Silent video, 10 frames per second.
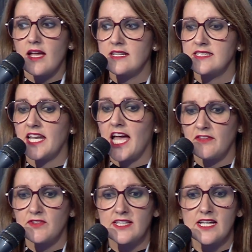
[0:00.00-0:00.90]
an
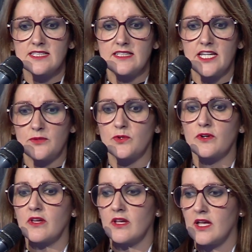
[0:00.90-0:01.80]
advertising
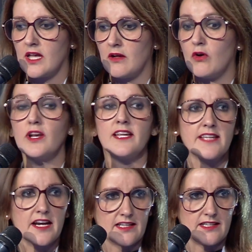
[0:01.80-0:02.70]
network, online
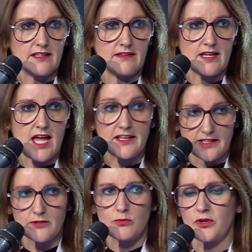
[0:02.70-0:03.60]
targeting ad
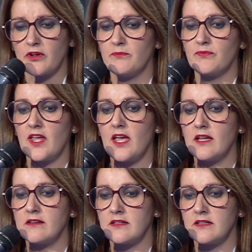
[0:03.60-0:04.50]
network.
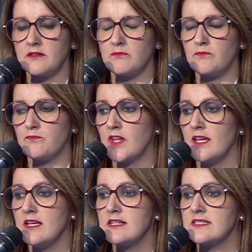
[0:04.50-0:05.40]
And
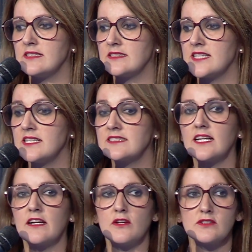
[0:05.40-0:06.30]
since they
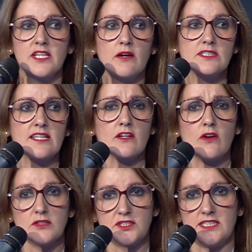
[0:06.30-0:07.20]
start using our
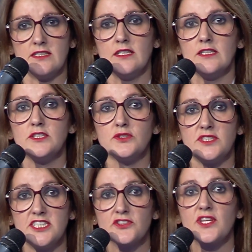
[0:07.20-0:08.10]
technology to
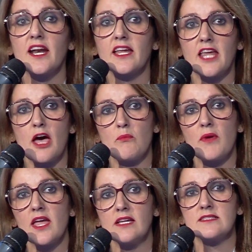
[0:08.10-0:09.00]
geo-target
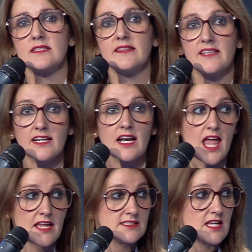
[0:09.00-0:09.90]
campaigns, their
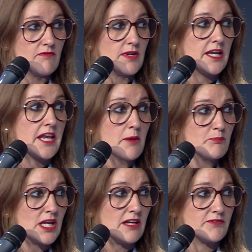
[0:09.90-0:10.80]
clients have been an
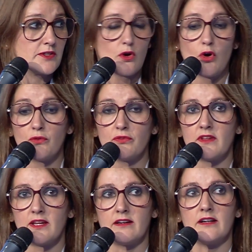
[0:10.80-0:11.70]
uplift on
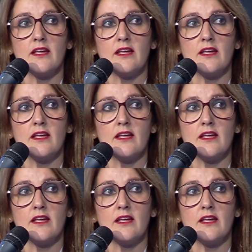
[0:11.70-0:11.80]
the